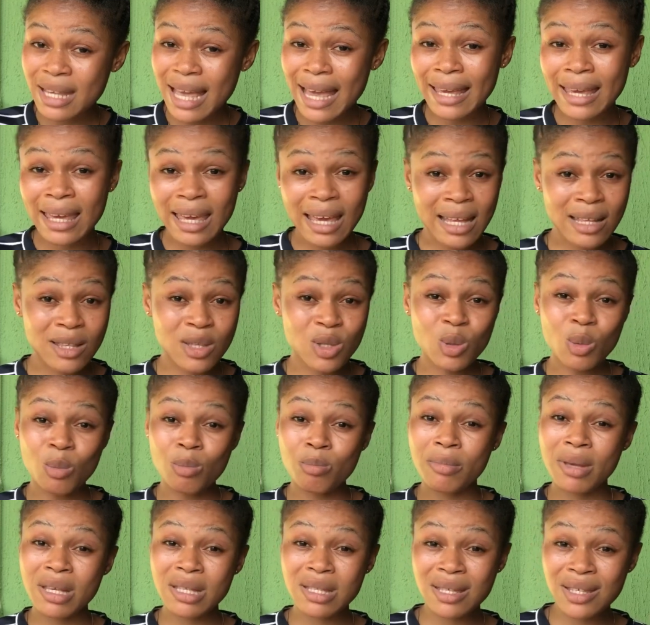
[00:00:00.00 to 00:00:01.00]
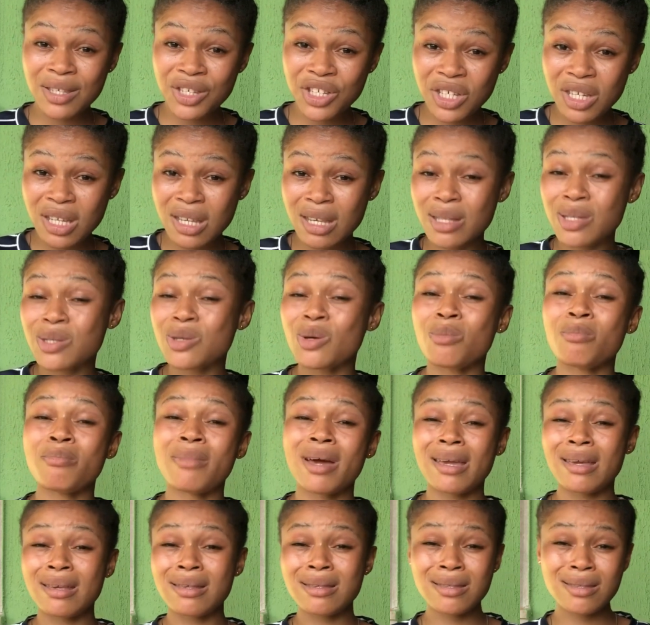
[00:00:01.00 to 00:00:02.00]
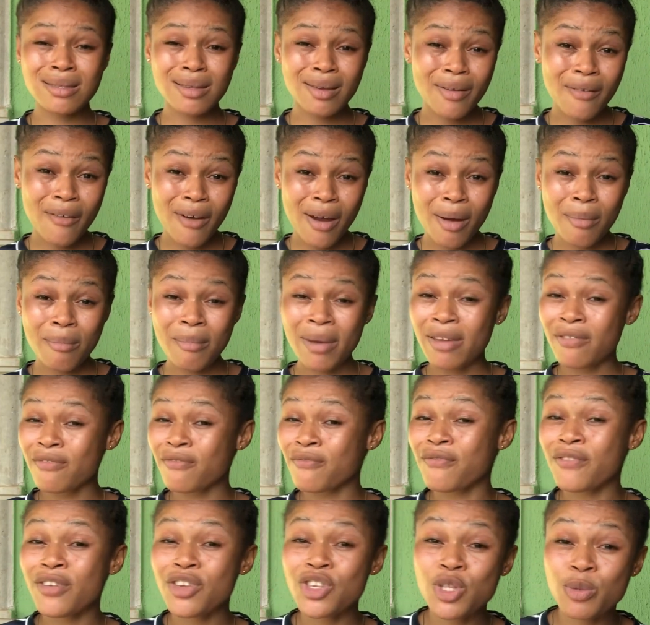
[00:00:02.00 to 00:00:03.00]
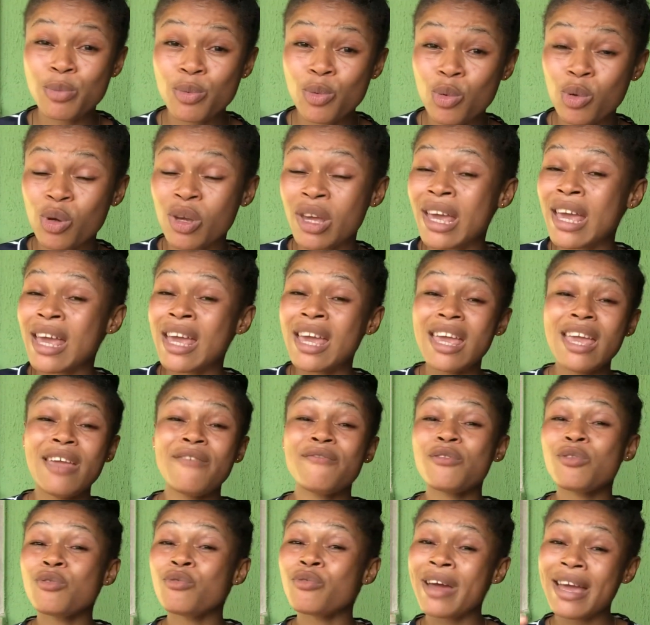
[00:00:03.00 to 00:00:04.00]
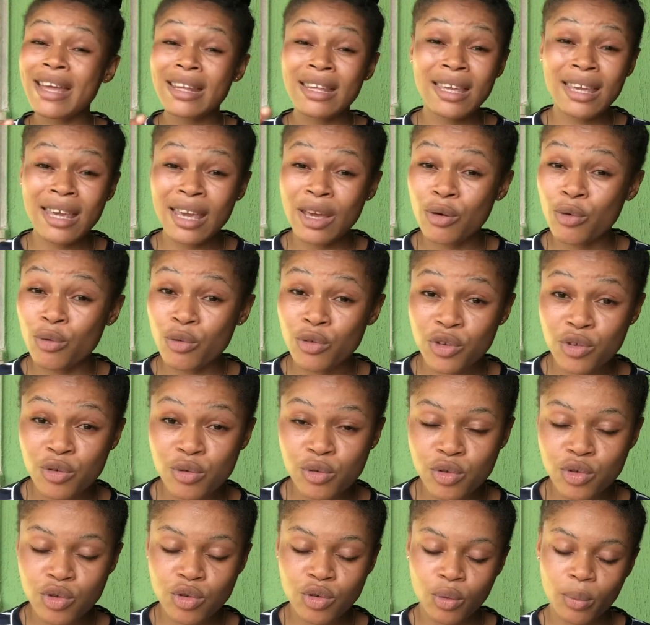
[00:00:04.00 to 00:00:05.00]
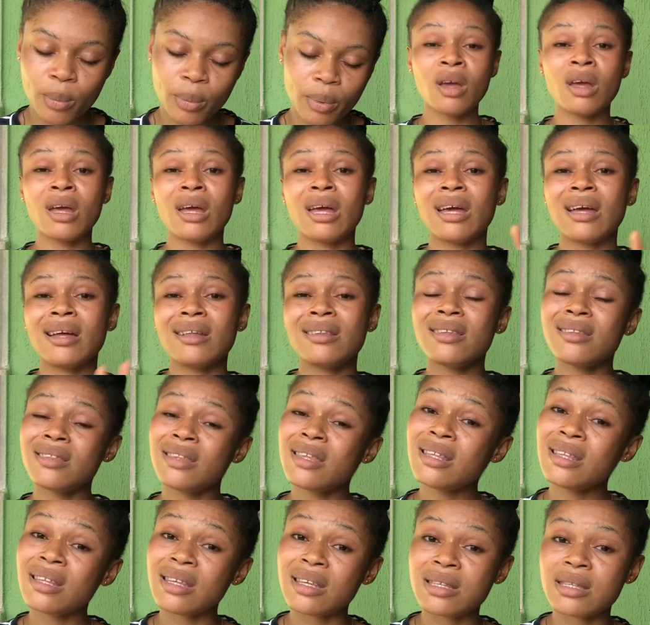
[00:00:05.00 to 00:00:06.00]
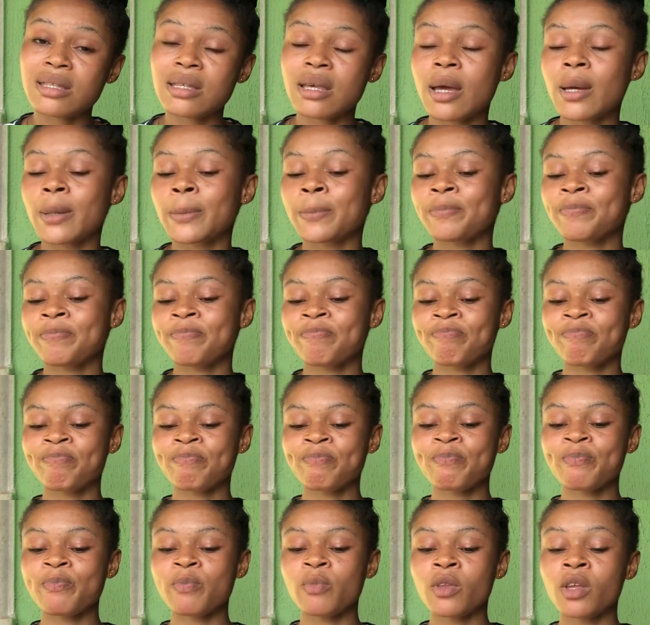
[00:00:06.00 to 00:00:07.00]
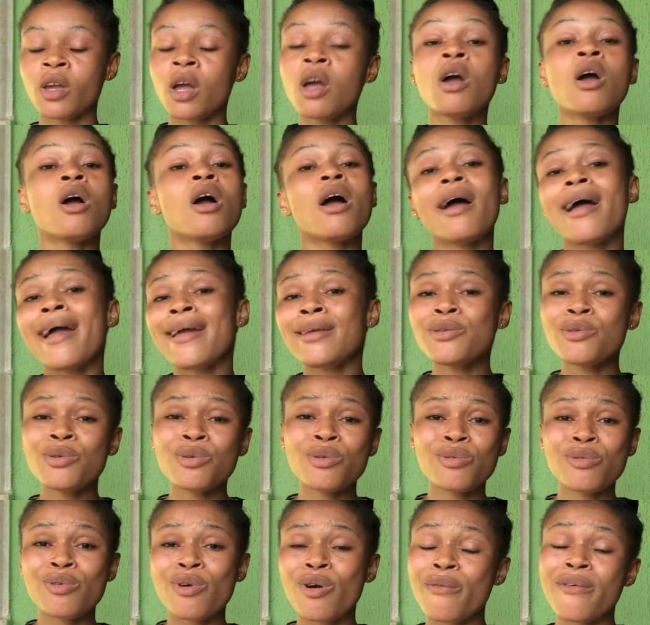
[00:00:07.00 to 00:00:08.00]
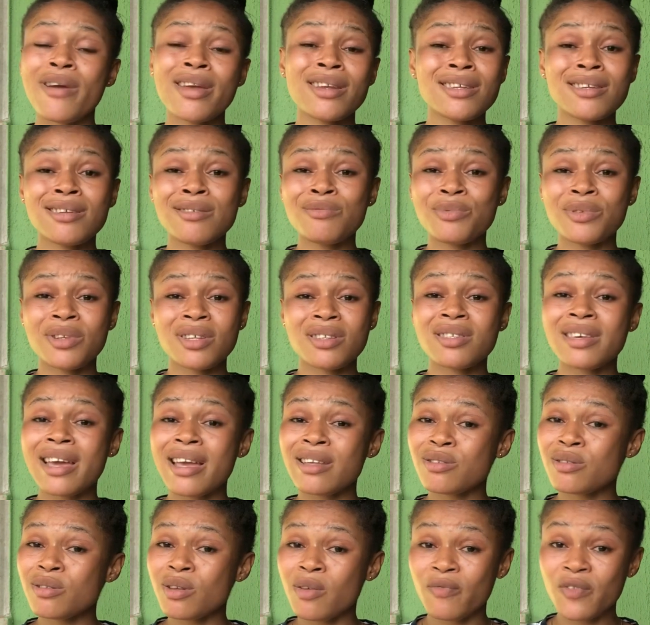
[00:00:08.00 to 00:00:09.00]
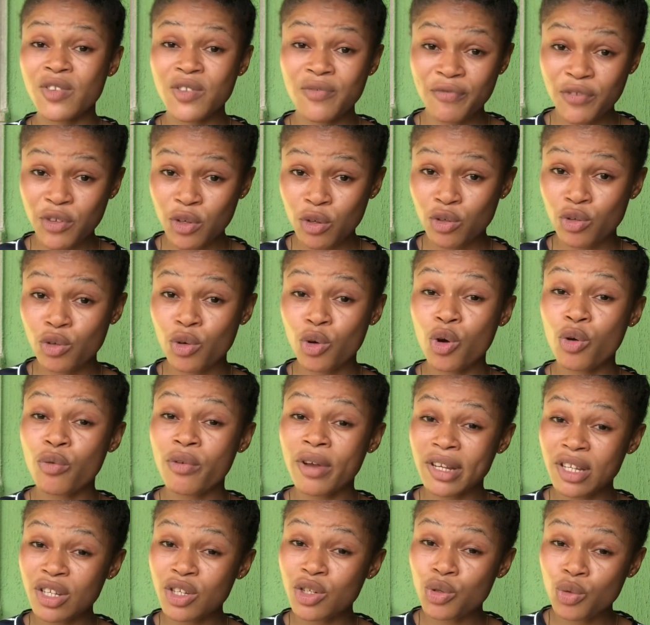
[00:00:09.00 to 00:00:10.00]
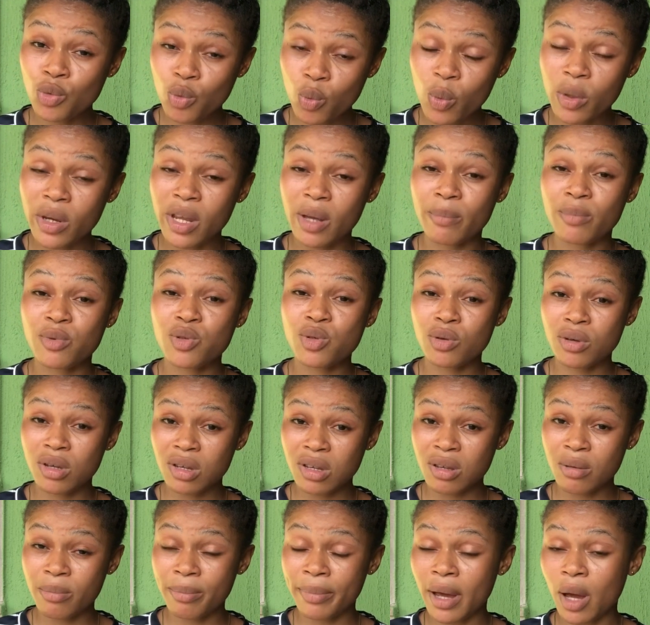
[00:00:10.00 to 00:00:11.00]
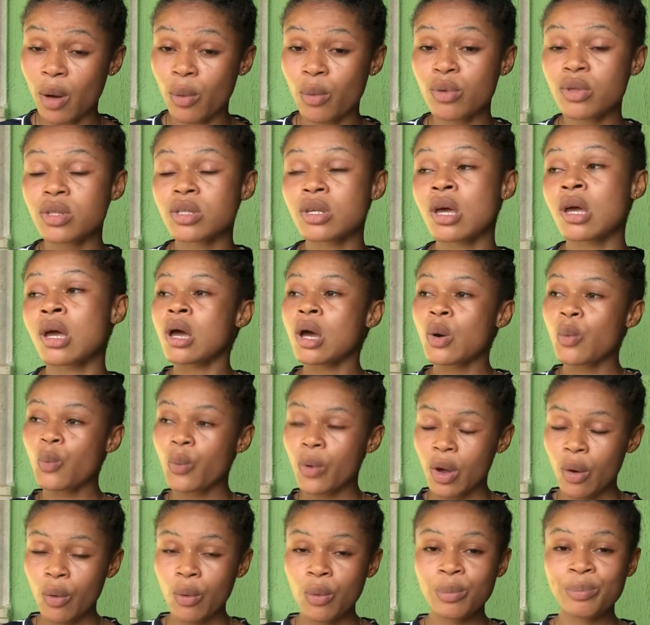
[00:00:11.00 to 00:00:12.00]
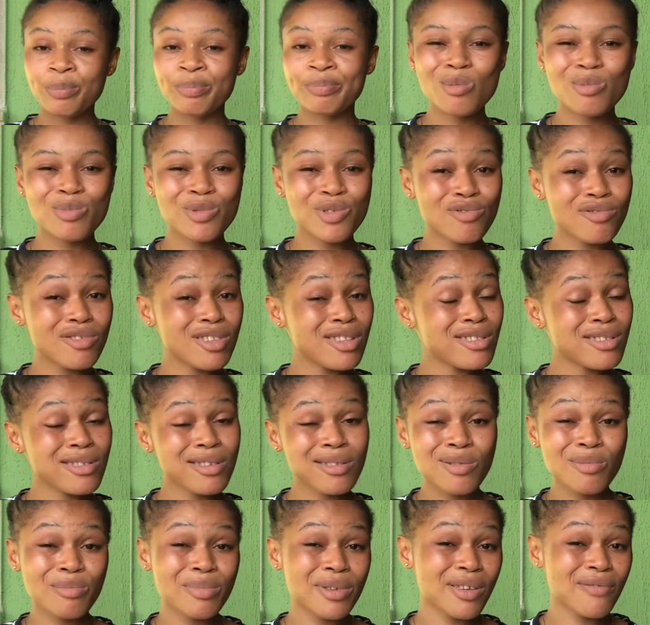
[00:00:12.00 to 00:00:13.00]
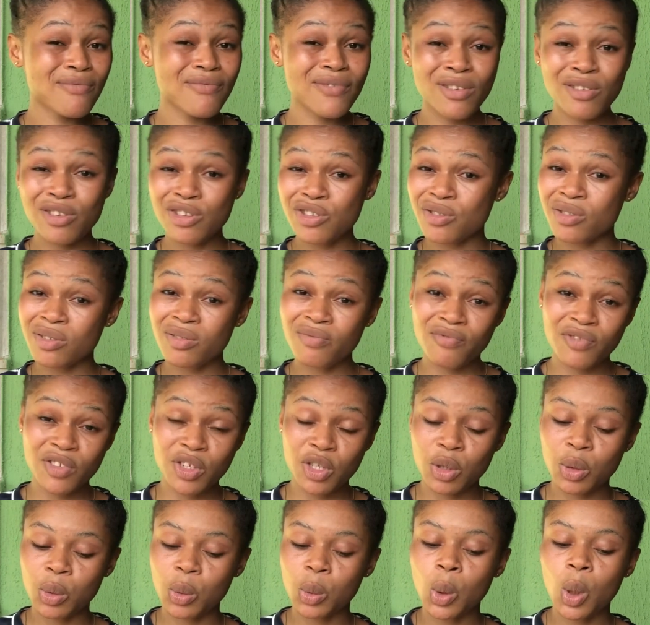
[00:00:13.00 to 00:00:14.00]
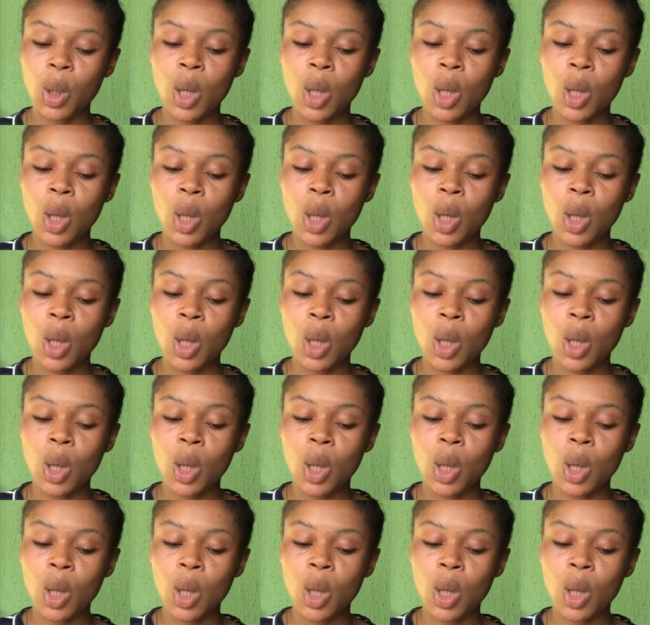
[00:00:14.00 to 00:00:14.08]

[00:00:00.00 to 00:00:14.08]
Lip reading: I get, some messages on my Instagram, my Facebook, even right here on YouTube. The thing is, I know already with the title of this video, you already know what I'm talking about. Well, it's gonna be a very short video.